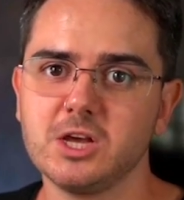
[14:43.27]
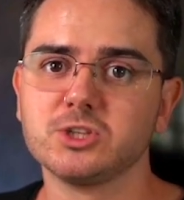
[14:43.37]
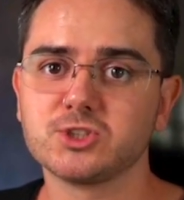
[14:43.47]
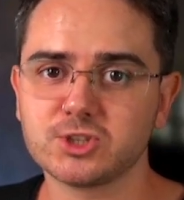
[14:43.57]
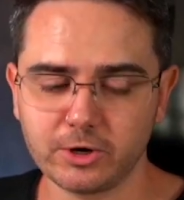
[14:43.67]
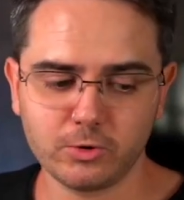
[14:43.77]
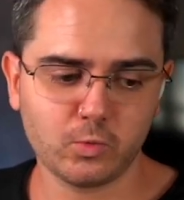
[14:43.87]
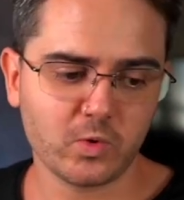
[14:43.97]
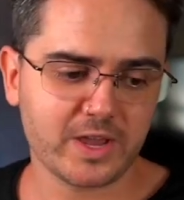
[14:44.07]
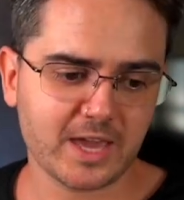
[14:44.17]
So
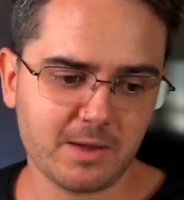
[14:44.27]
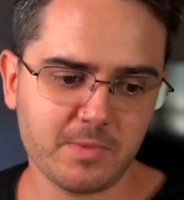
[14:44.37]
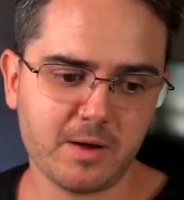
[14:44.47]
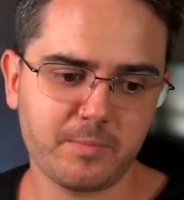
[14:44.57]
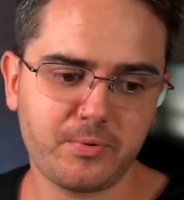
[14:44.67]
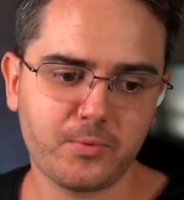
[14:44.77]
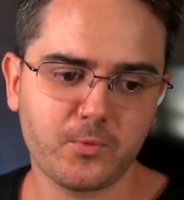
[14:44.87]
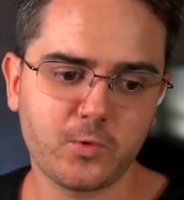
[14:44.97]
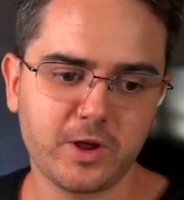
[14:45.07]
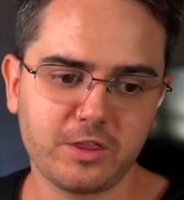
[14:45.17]
we came up
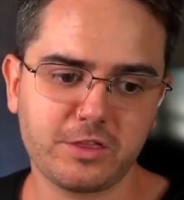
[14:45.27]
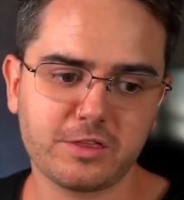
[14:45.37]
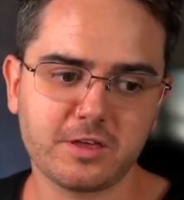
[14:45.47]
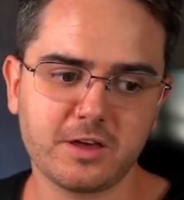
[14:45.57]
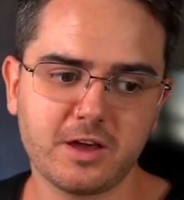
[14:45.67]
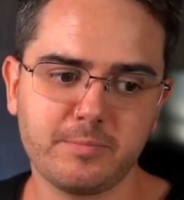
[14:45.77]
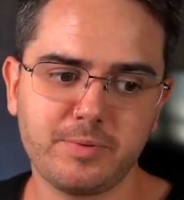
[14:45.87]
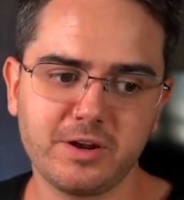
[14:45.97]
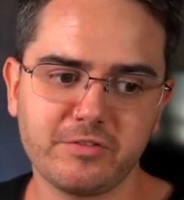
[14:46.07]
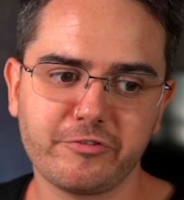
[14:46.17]
with a
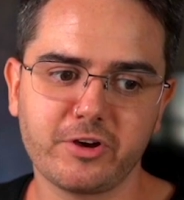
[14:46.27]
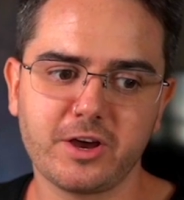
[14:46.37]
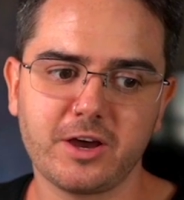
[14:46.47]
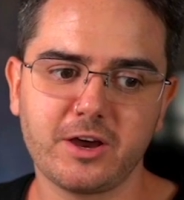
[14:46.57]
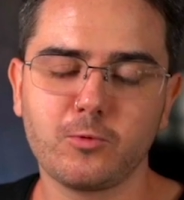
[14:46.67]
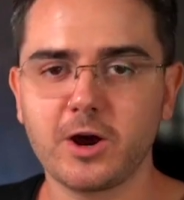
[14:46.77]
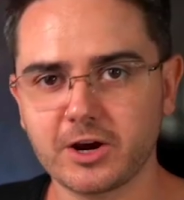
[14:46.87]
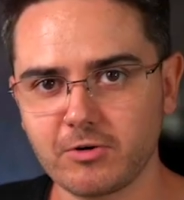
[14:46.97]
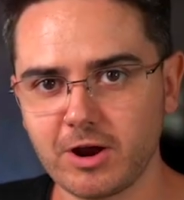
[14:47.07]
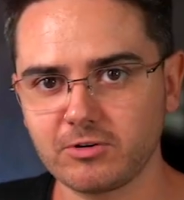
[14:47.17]
bit of a
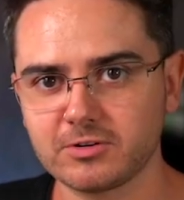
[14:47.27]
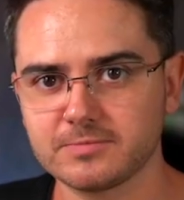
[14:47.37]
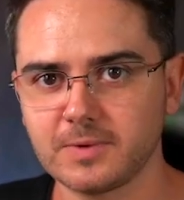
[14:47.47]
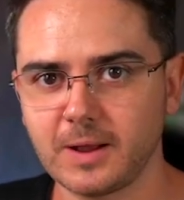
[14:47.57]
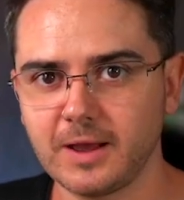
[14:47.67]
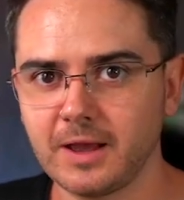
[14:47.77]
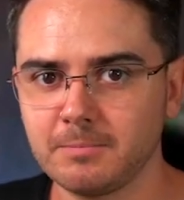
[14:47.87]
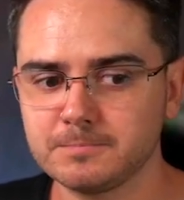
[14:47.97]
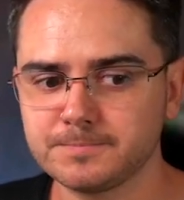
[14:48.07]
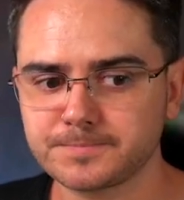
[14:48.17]
workaround.
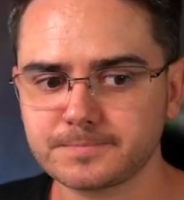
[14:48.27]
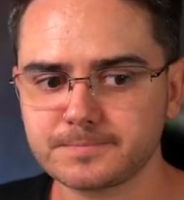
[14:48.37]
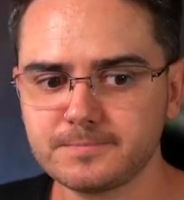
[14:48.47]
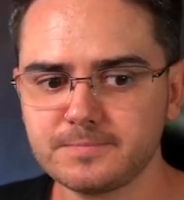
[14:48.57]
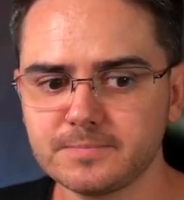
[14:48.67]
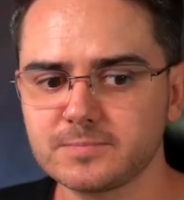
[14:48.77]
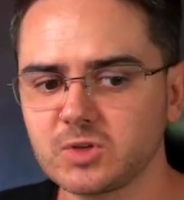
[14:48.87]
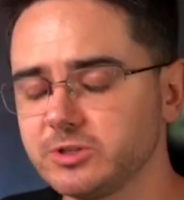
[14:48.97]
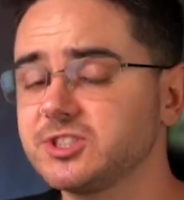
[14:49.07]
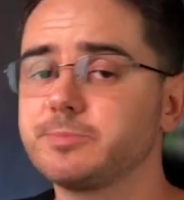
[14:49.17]
Um,
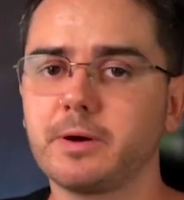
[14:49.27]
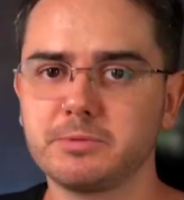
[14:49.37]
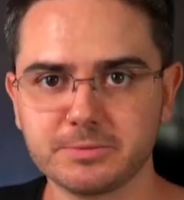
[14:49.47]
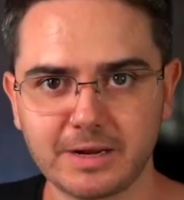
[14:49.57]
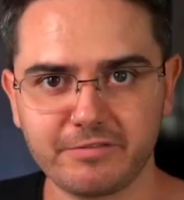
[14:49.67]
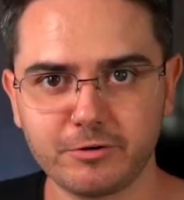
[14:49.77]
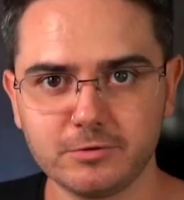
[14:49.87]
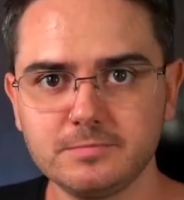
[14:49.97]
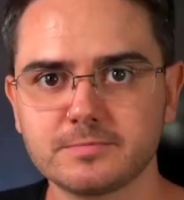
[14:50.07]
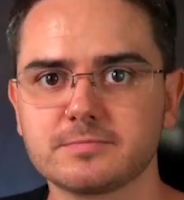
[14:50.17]
Ghost is a publishing
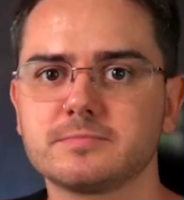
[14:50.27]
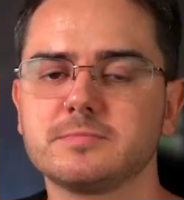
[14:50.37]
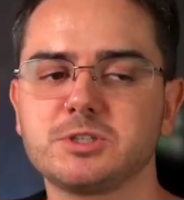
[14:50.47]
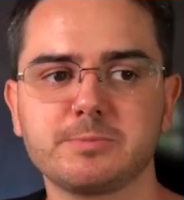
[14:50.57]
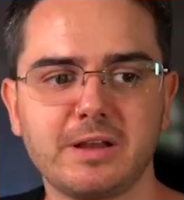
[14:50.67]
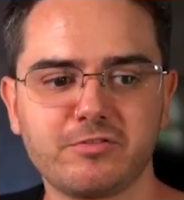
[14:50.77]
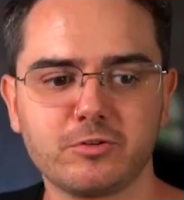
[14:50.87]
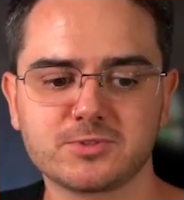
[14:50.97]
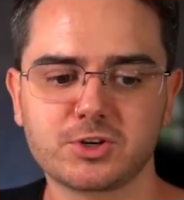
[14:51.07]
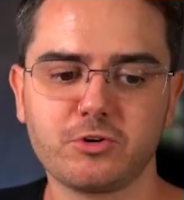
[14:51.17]
platform. Publishing
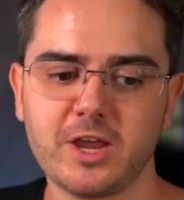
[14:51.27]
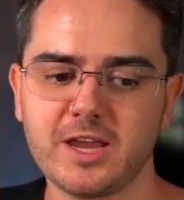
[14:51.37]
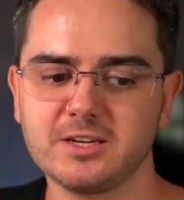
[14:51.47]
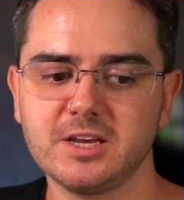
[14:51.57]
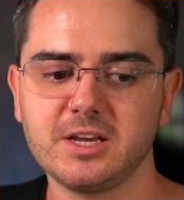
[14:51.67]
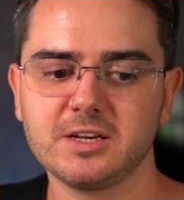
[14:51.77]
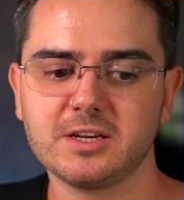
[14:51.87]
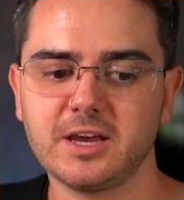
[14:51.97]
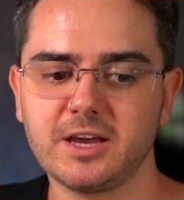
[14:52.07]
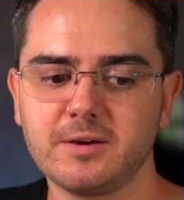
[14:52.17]
platforms create
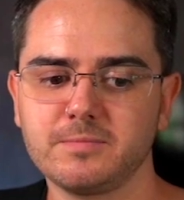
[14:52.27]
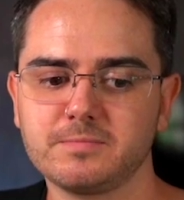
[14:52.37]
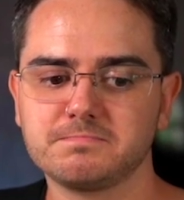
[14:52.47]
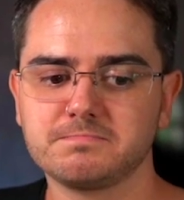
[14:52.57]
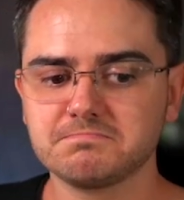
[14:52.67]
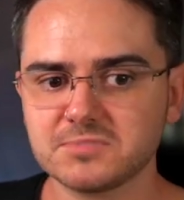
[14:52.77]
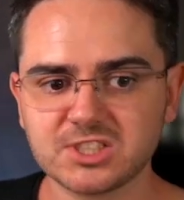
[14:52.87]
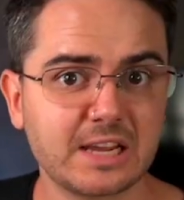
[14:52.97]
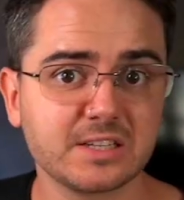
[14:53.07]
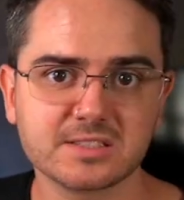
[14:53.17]
uh,
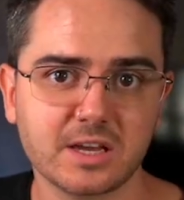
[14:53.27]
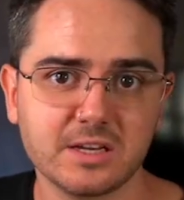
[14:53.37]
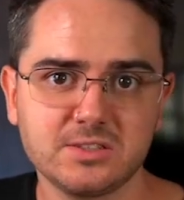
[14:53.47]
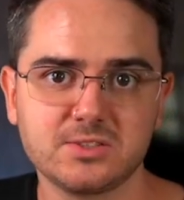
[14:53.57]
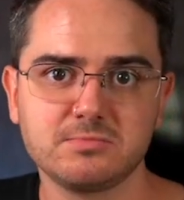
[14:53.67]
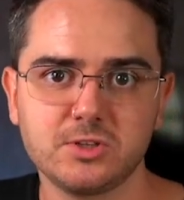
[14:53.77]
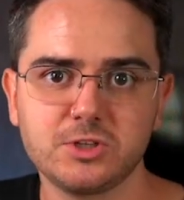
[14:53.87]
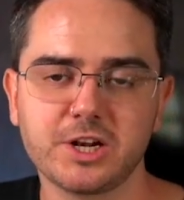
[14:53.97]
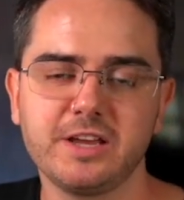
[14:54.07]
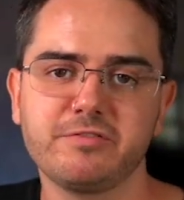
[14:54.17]
static sites
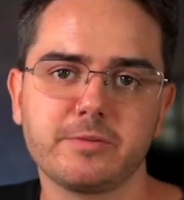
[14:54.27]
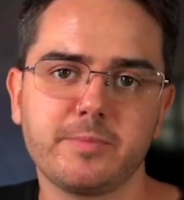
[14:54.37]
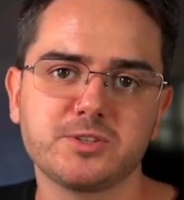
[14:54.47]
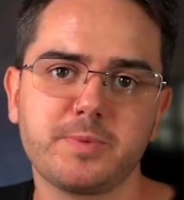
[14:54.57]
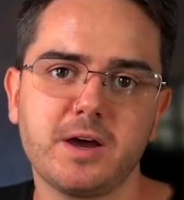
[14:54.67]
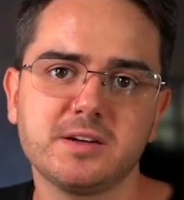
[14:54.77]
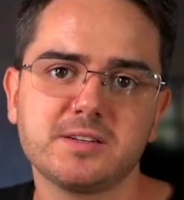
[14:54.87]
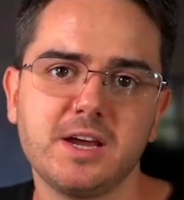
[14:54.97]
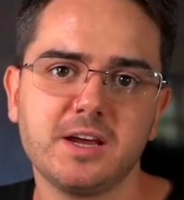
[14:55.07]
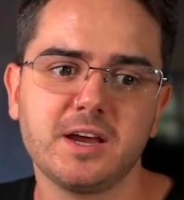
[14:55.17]
usually for the most part
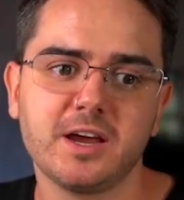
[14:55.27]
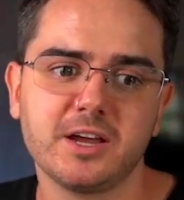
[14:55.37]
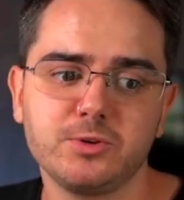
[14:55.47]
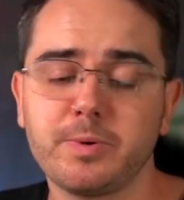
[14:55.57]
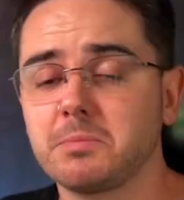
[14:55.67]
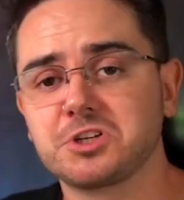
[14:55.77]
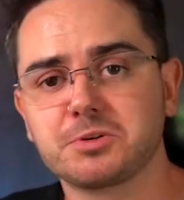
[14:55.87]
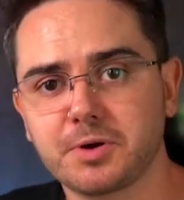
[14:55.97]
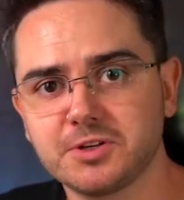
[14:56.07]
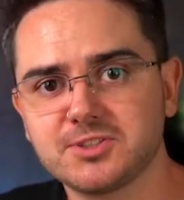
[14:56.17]
uh, you publish
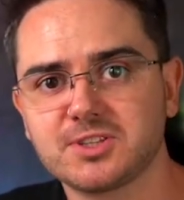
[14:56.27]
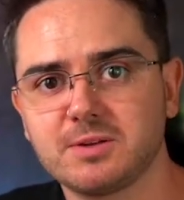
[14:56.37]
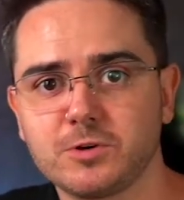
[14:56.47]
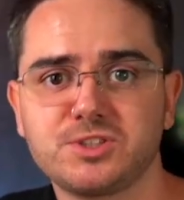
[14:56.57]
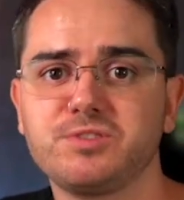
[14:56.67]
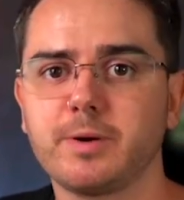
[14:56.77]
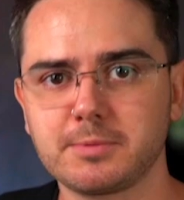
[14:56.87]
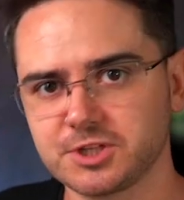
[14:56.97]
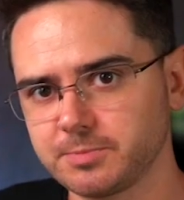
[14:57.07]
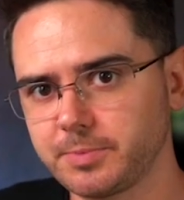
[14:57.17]
a post and once you
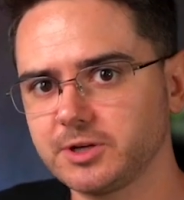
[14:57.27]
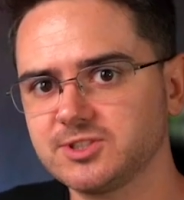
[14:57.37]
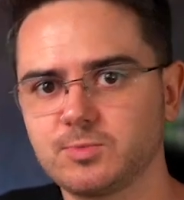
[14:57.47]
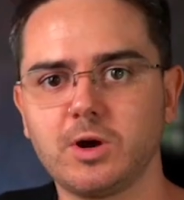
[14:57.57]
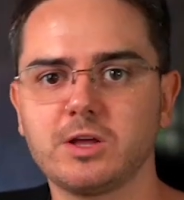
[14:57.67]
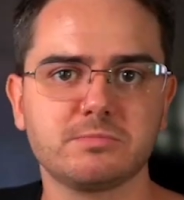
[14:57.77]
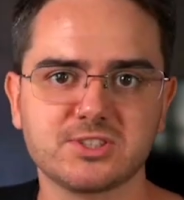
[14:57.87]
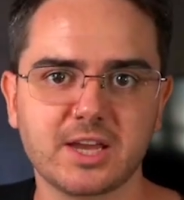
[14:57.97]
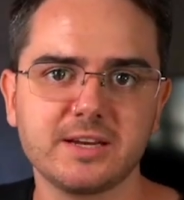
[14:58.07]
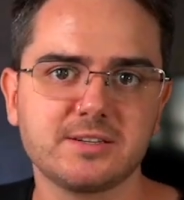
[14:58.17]
publish the post well
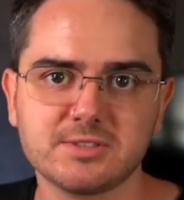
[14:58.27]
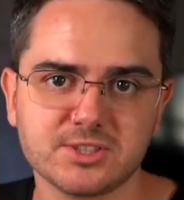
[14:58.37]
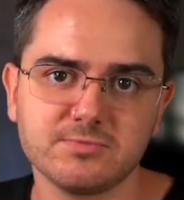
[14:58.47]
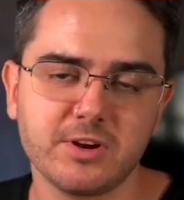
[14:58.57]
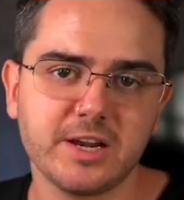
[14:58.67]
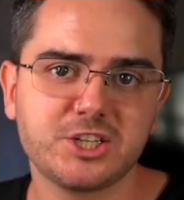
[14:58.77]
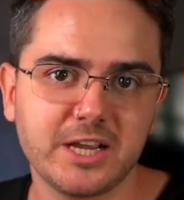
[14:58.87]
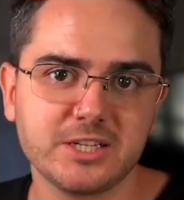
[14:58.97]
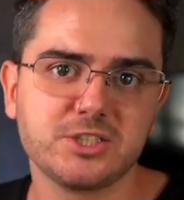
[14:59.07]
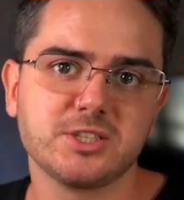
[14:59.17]
the site doesn't really
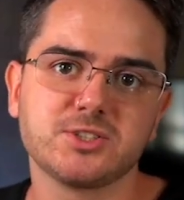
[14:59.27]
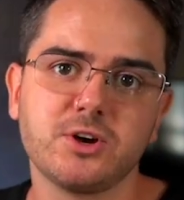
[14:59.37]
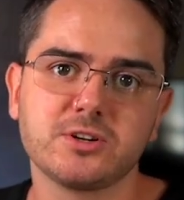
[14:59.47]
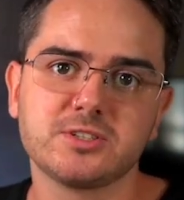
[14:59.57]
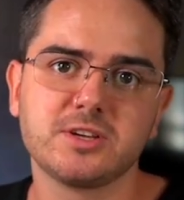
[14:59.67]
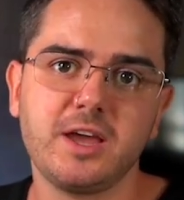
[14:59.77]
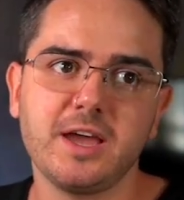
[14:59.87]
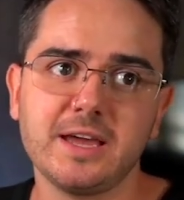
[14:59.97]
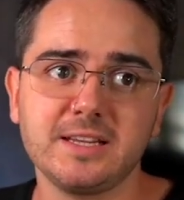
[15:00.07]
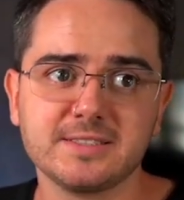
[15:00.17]
change there's not
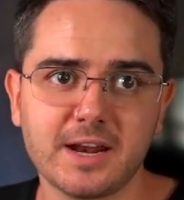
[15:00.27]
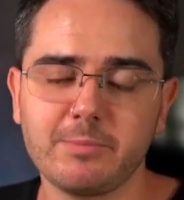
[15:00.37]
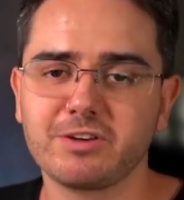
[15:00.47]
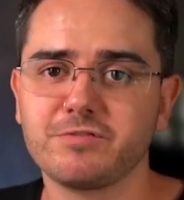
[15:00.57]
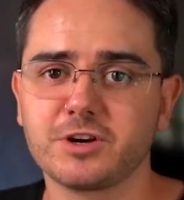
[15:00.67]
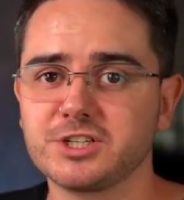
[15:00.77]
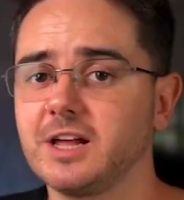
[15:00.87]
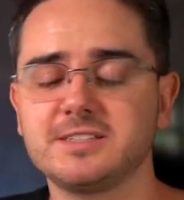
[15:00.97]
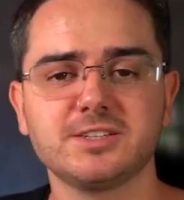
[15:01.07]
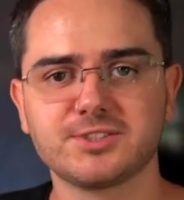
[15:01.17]
any dynamic
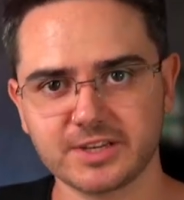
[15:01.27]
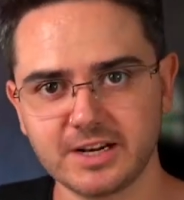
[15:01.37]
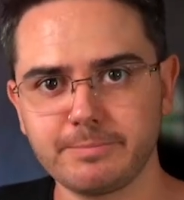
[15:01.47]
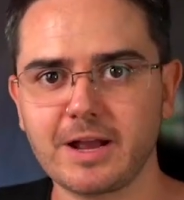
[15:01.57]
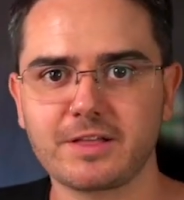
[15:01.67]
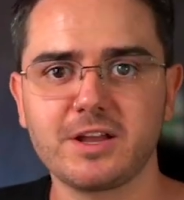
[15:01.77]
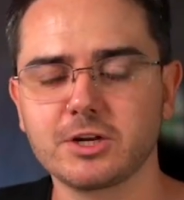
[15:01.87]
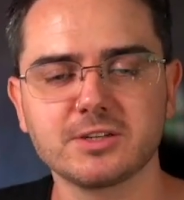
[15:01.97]
functionality and certainly back then